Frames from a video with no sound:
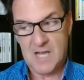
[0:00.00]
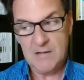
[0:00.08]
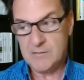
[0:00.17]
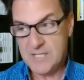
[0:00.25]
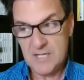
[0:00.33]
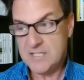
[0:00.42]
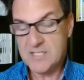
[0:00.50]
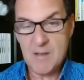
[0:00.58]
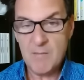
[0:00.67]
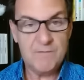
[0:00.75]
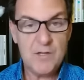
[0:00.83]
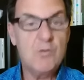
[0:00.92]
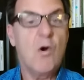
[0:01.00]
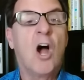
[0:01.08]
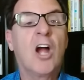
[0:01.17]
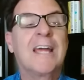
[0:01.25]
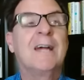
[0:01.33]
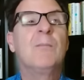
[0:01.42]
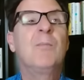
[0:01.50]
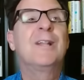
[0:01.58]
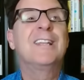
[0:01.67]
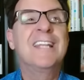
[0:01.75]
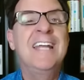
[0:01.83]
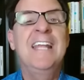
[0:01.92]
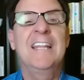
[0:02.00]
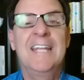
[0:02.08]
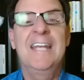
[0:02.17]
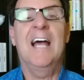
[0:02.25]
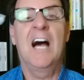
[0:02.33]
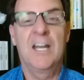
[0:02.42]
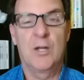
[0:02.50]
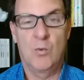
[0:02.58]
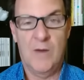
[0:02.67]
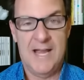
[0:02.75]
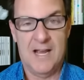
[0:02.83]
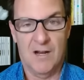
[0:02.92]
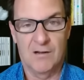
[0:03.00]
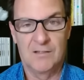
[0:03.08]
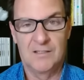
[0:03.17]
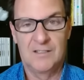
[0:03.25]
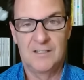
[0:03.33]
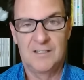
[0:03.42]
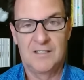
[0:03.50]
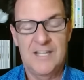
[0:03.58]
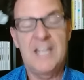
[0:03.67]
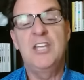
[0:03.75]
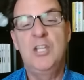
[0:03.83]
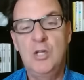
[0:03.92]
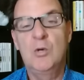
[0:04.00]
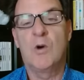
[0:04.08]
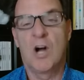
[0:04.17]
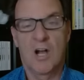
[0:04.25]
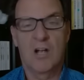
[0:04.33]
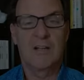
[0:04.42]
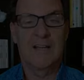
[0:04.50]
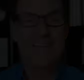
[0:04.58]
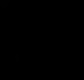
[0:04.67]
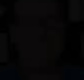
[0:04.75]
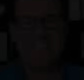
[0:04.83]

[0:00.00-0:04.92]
I'll tell you, some of you are completely unaware that you are.